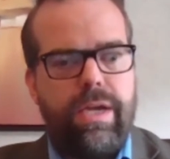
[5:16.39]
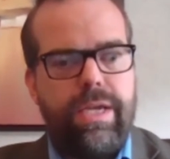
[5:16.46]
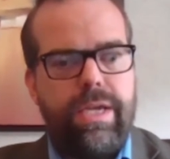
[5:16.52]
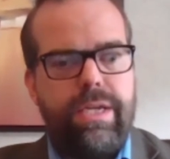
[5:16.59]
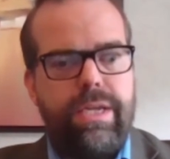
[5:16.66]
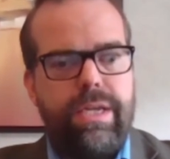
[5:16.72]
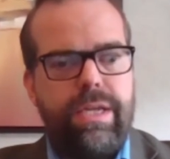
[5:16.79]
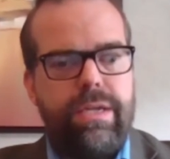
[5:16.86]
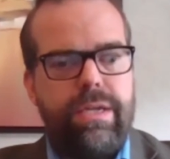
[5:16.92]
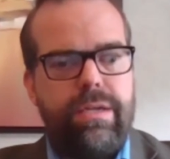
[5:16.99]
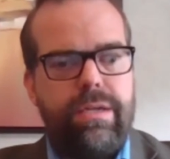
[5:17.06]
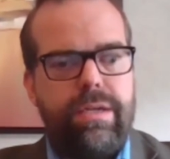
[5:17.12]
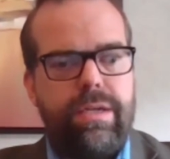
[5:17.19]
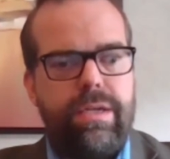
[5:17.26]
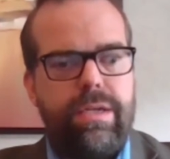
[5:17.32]

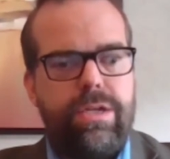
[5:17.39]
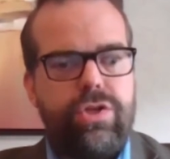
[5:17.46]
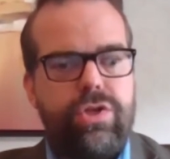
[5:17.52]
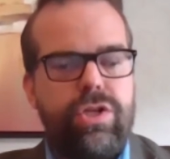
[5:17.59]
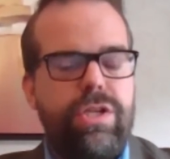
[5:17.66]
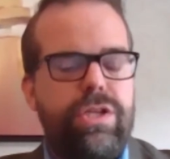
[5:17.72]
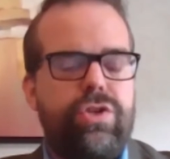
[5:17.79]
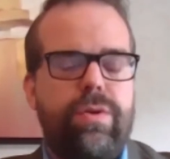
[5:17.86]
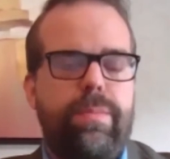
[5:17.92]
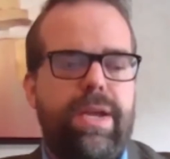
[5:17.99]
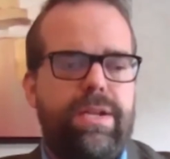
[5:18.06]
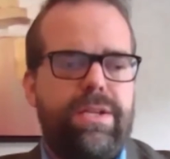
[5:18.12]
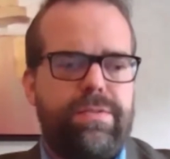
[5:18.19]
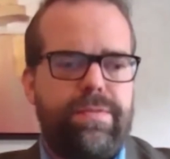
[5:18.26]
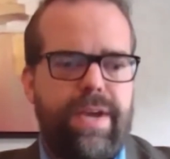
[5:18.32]
in
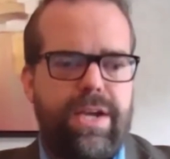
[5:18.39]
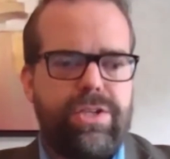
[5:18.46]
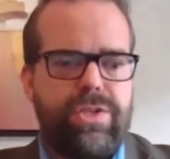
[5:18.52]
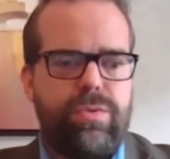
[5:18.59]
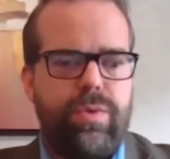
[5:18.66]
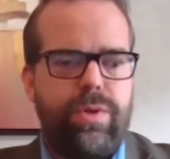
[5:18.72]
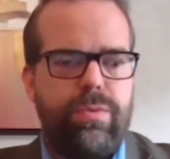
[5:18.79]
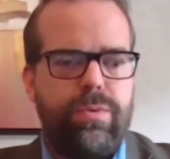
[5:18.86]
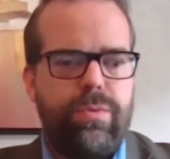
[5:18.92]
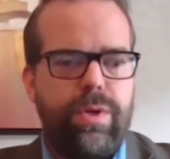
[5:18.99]
tremendous fashion.